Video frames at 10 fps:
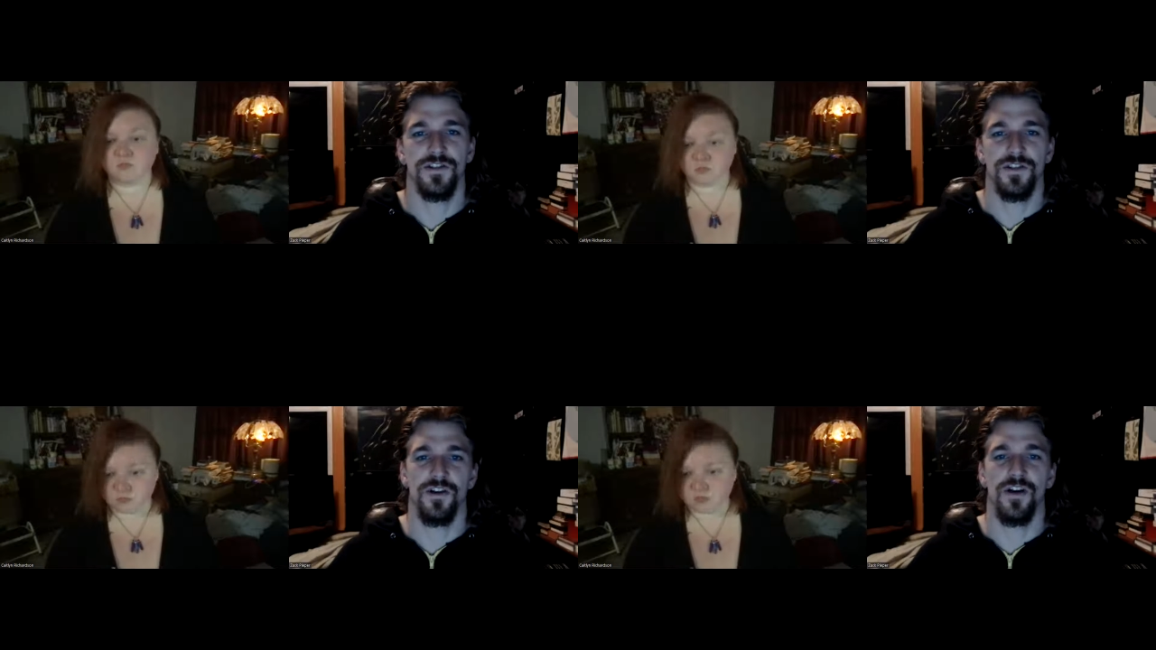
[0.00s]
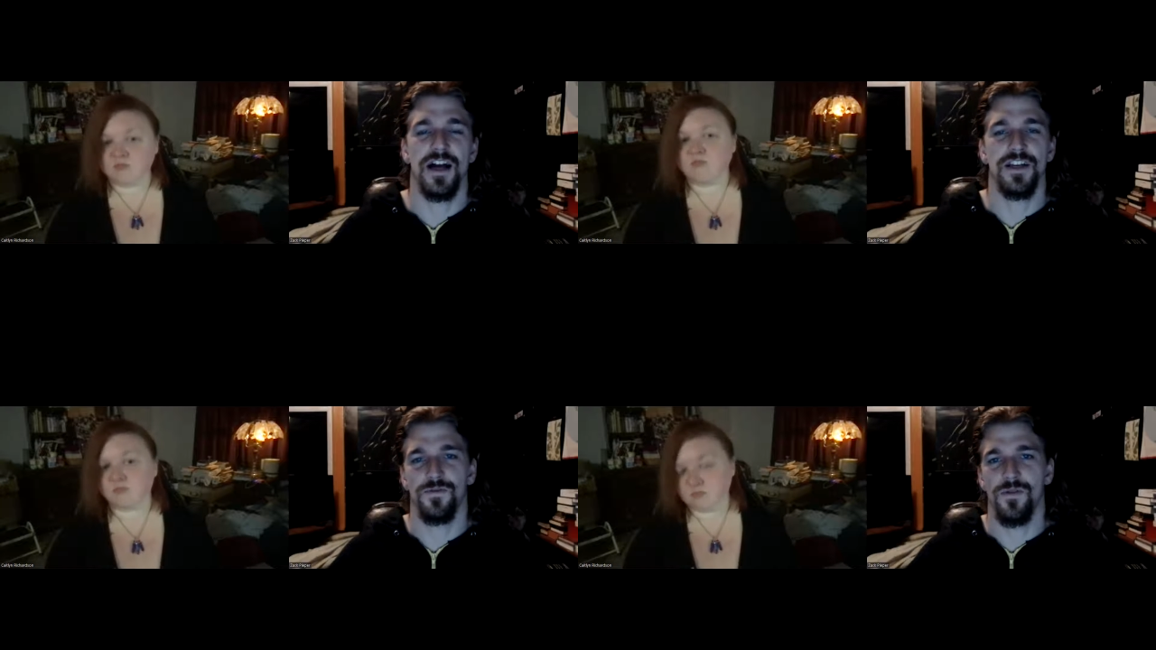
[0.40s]

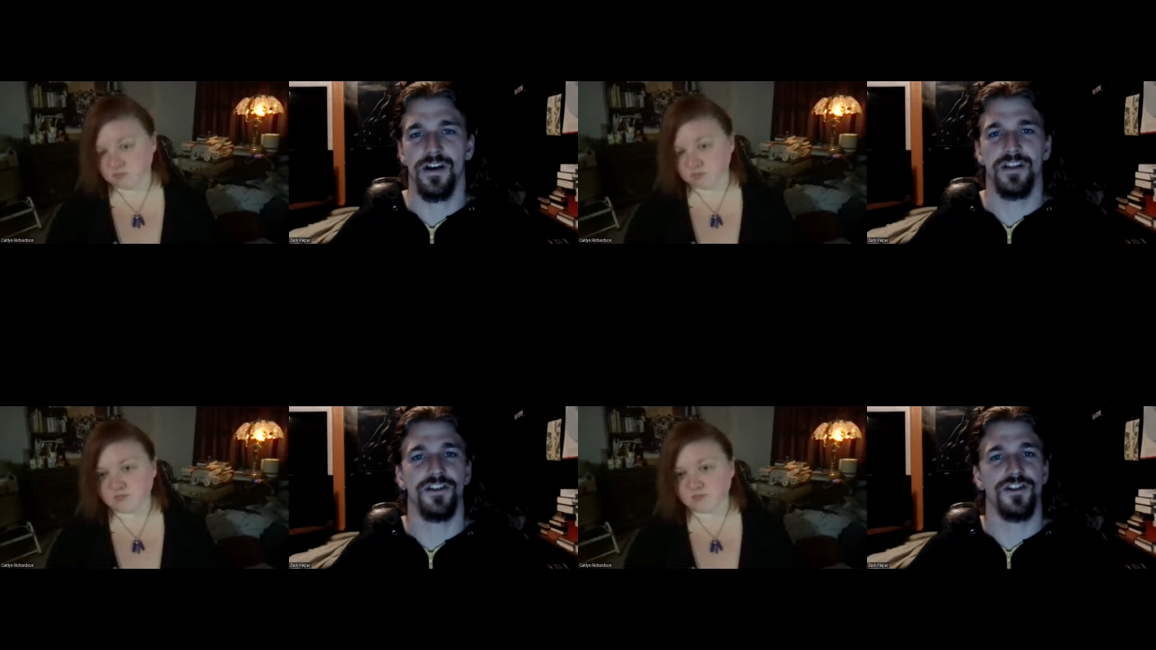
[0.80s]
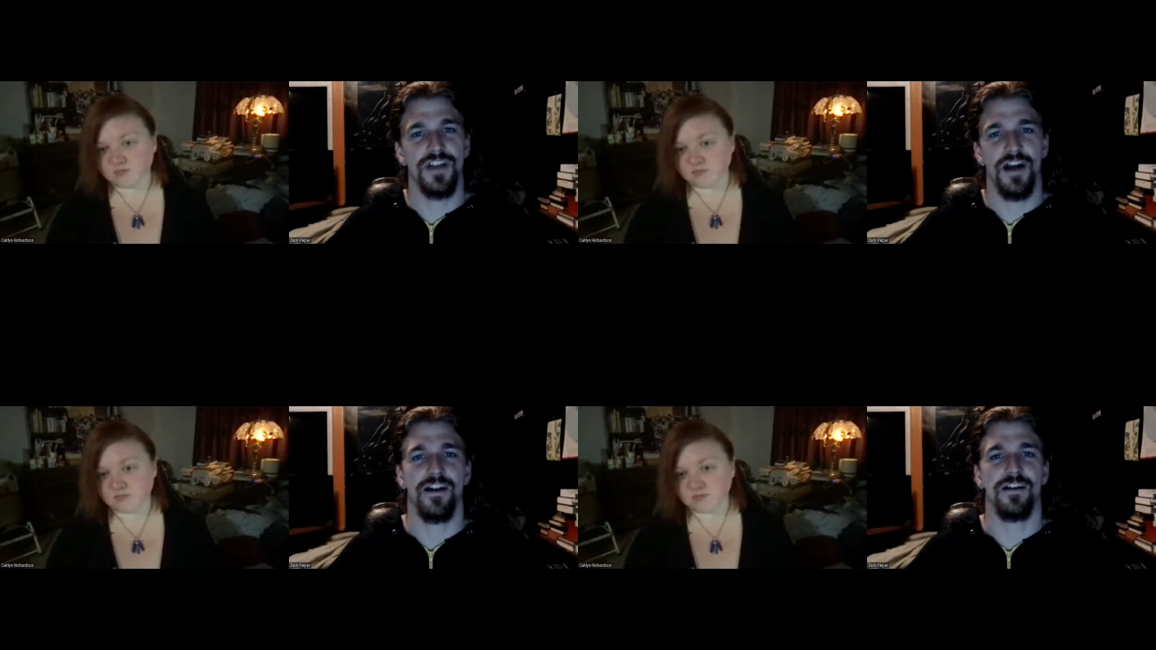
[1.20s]
Speaker 1: So I just wanted to
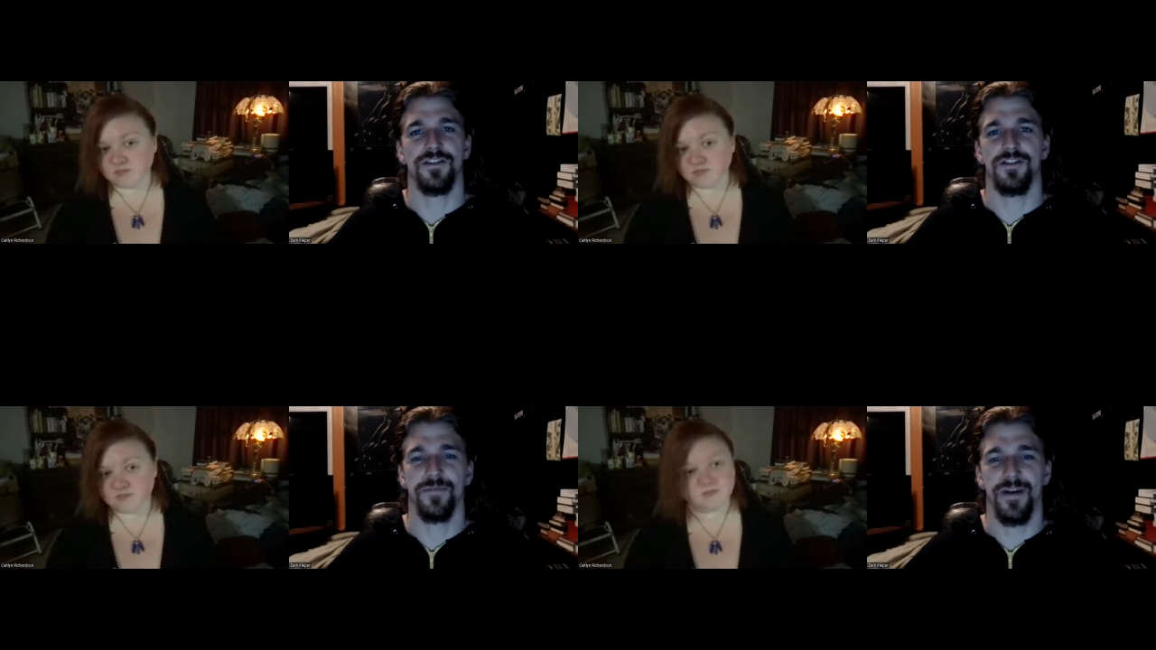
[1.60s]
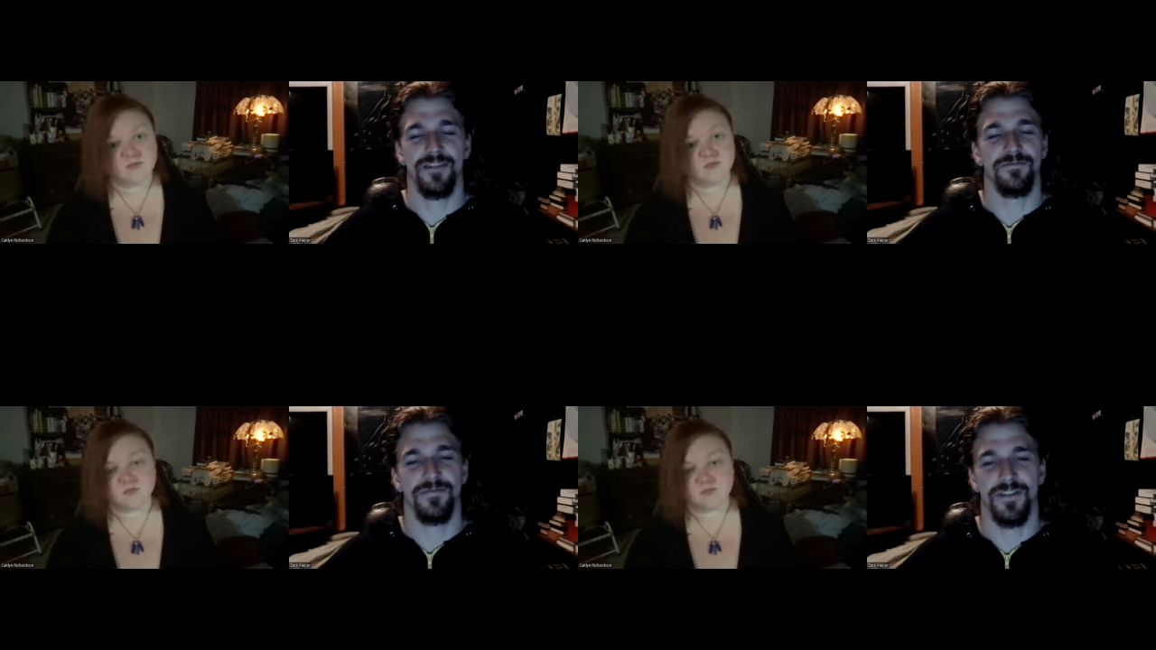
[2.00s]
shout out to you,
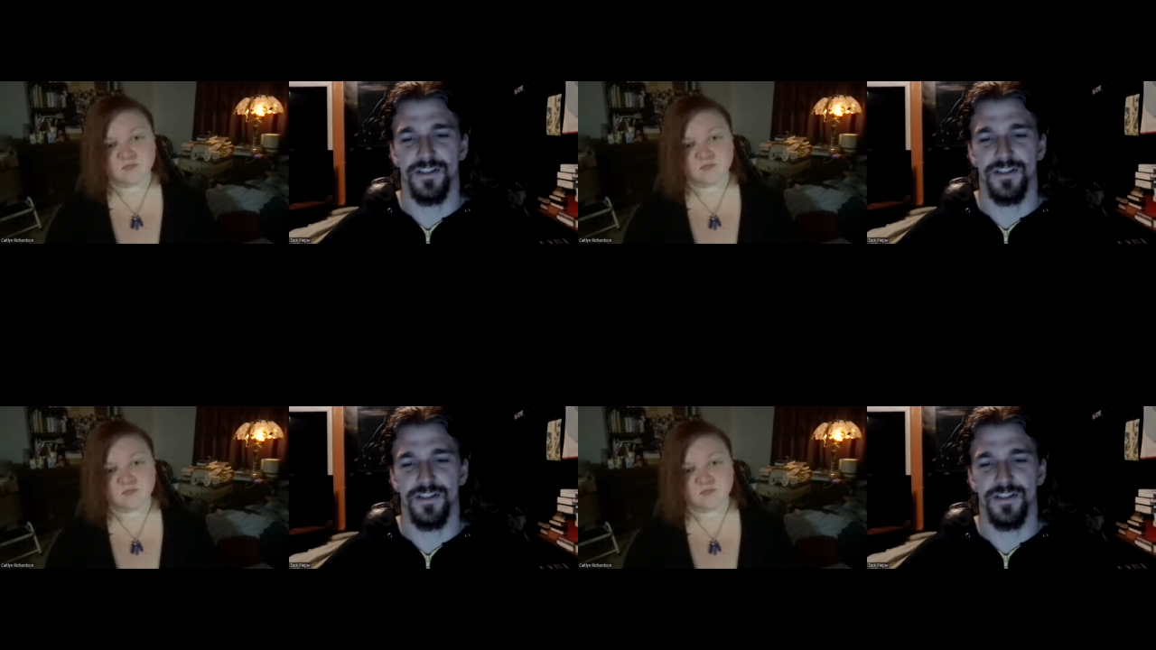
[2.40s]
man.